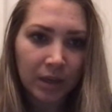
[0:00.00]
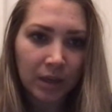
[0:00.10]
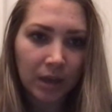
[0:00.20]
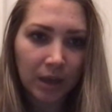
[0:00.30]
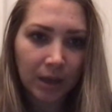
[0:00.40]

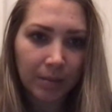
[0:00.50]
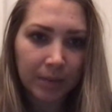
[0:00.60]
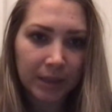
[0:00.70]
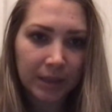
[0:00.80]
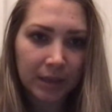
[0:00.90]

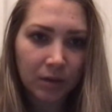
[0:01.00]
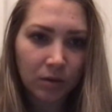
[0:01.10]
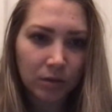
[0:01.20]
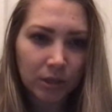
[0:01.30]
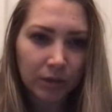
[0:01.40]
And then
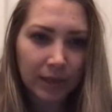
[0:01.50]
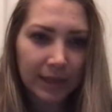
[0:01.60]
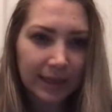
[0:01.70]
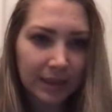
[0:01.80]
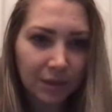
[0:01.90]
also I
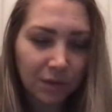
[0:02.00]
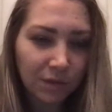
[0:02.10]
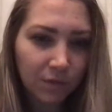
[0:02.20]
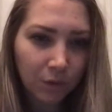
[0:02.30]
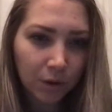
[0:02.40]
think that the
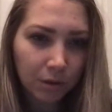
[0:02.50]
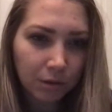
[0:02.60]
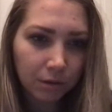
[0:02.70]
fourth